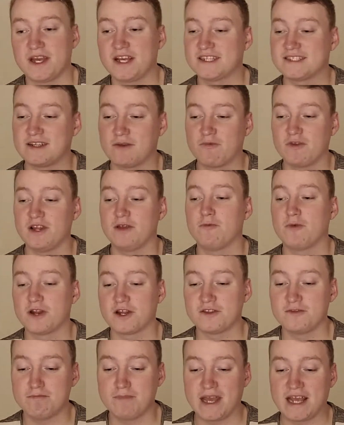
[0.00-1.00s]
because I really want
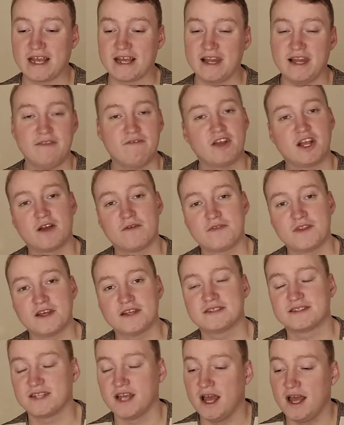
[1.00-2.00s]
to make a living of
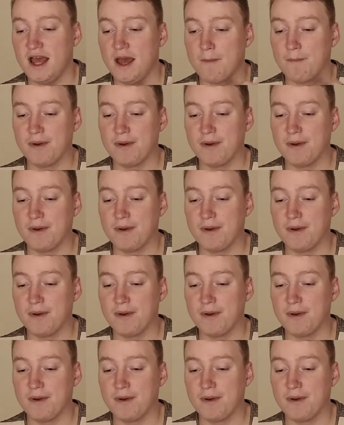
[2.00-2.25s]
this.